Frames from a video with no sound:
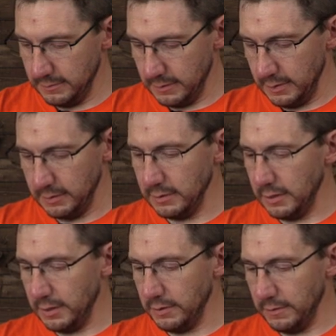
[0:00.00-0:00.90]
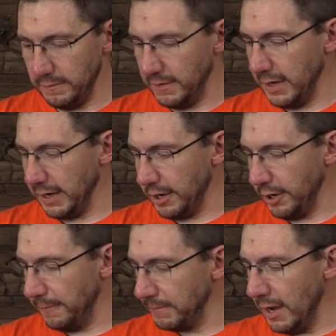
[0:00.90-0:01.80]
Oh, another thing. I don't
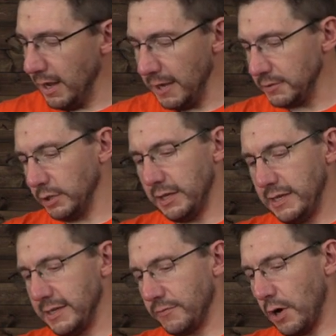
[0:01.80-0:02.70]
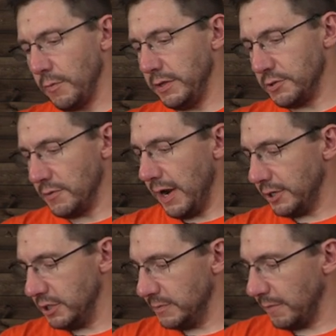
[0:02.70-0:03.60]
know. I'll have to look at these after I read the
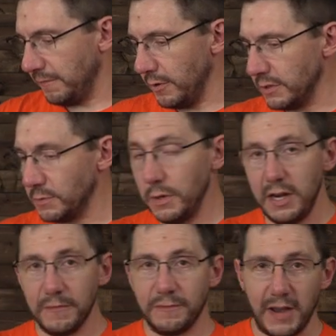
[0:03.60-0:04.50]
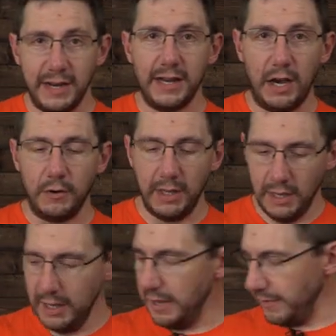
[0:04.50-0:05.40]
directions, but first we need to find out
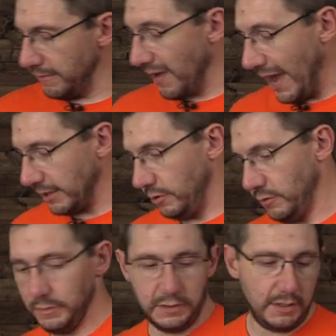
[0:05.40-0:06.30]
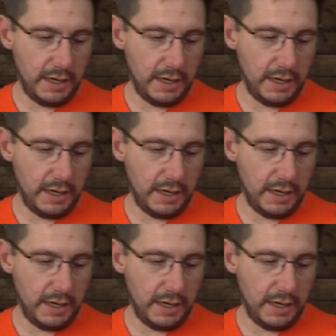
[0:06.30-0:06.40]
if it vacuums.